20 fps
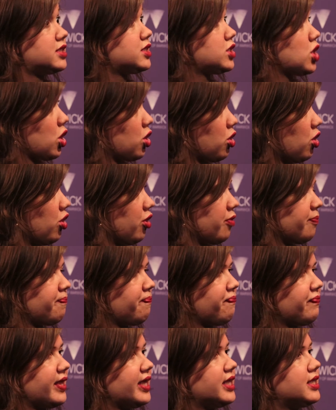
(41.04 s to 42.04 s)

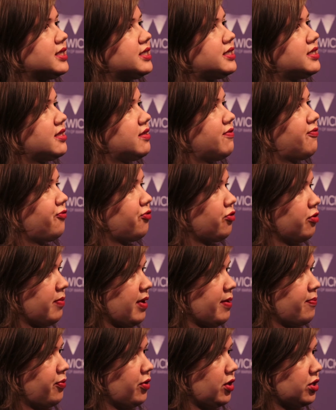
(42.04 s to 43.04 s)
Stockholm. And for
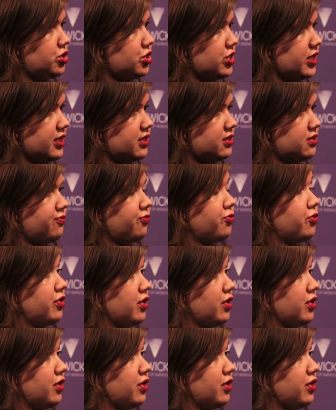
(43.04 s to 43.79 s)
my project, for